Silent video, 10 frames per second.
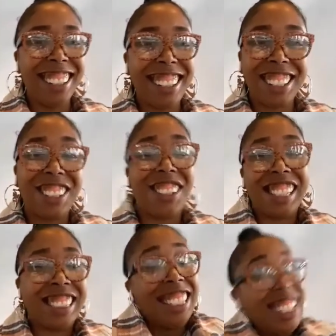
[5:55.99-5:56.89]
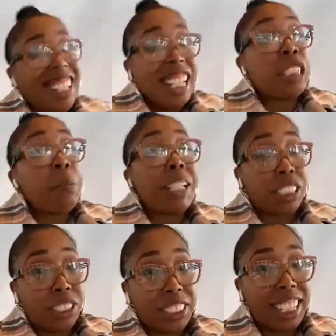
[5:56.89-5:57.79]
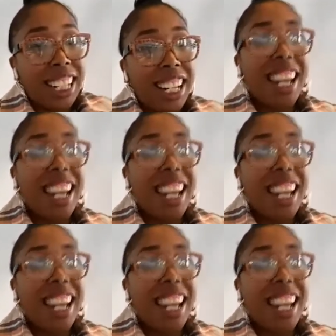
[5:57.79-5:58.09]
You know, it's a mystery.